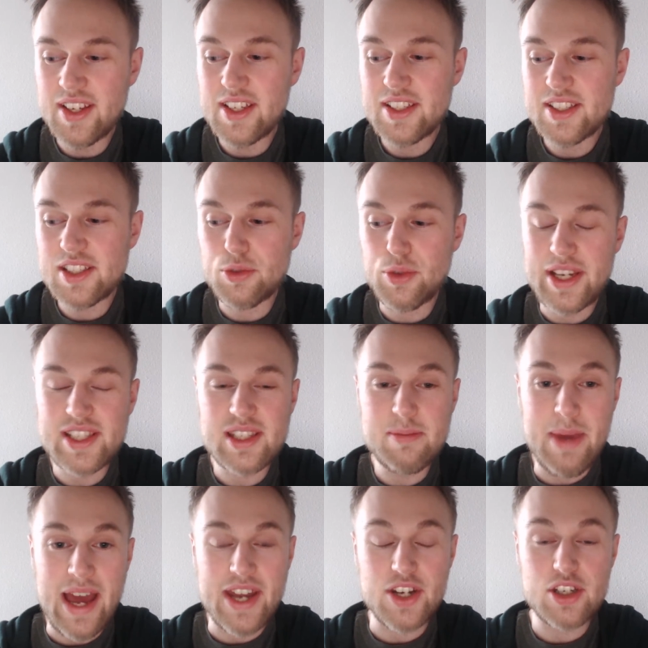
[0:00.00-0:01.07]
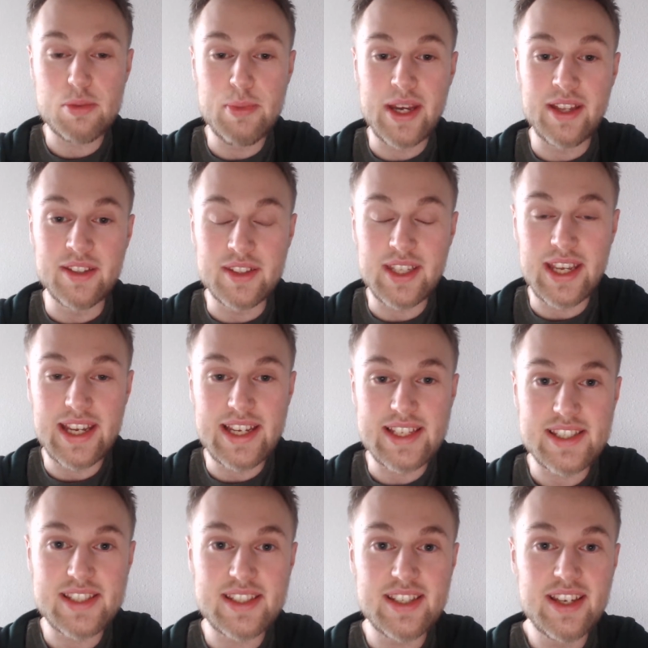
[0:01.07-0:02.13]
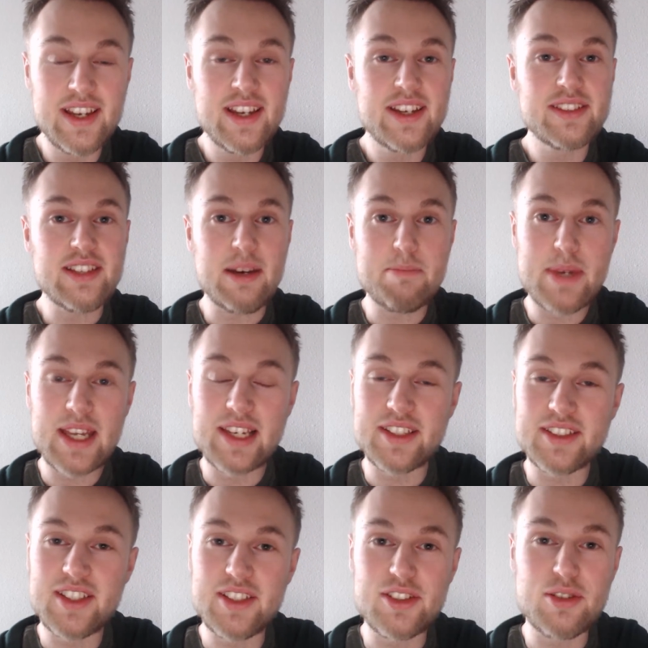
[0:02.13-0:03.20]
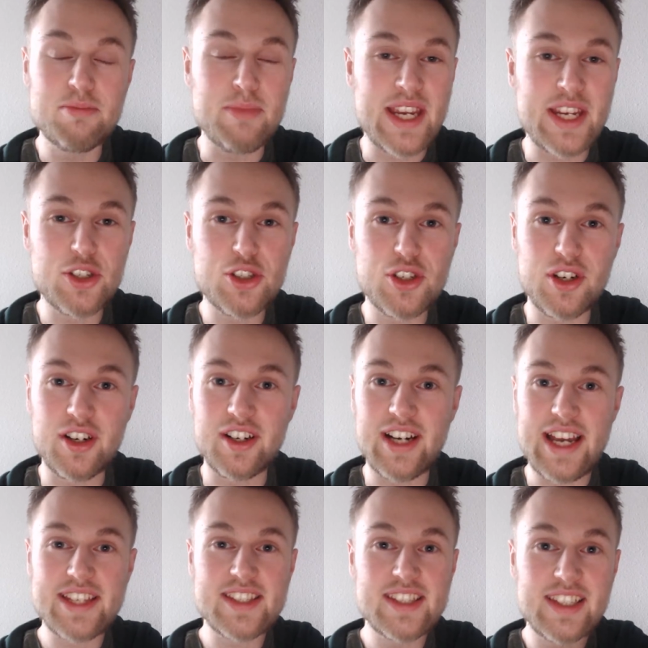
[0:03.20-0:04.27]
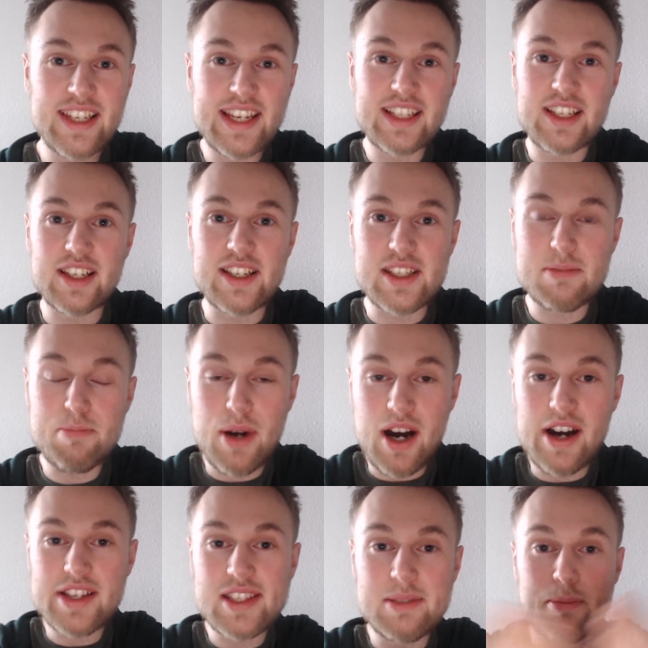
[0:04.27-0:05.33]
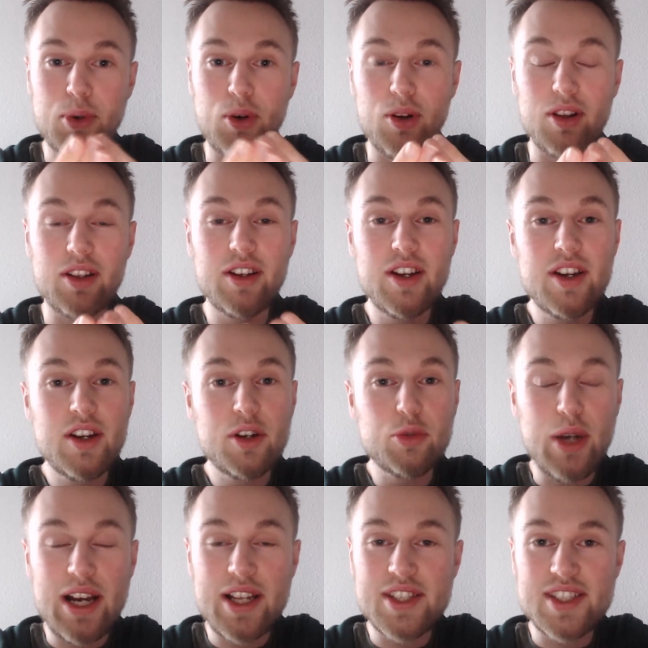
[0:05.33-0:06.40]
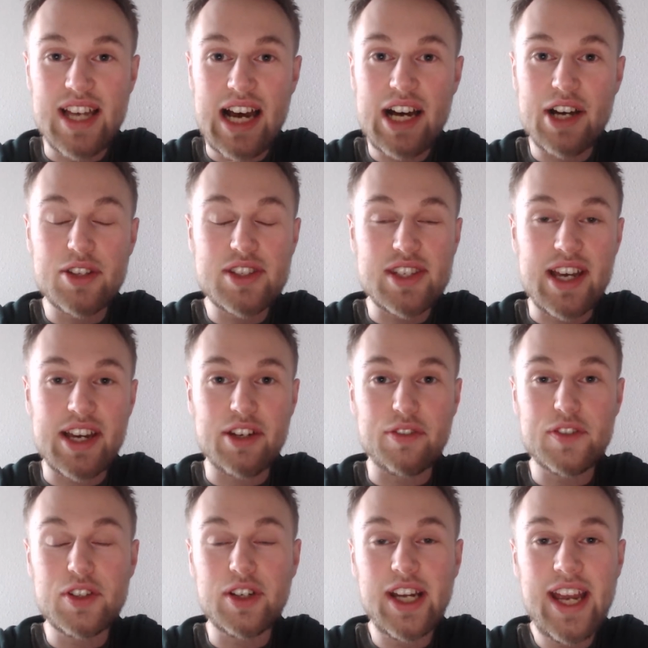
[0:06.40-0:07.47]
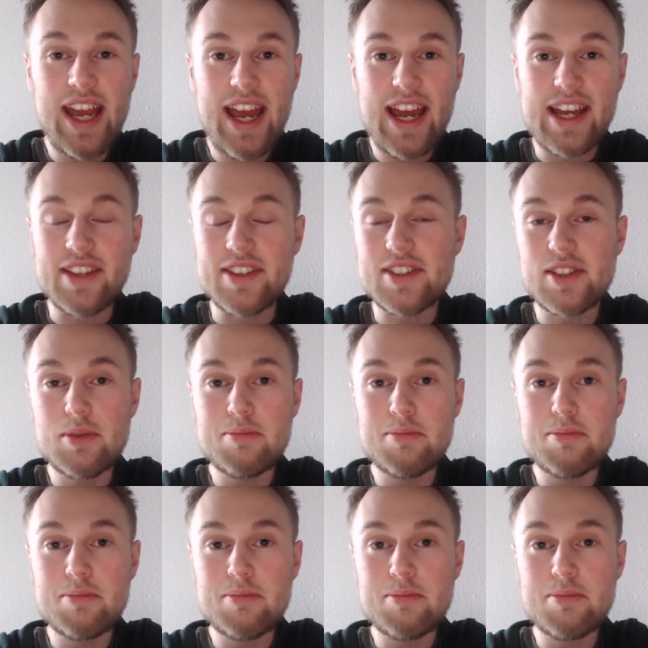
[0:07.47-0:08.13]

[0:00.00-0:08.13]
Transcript: stress management is the ability to make sure as little as possible runs outside of your hands, to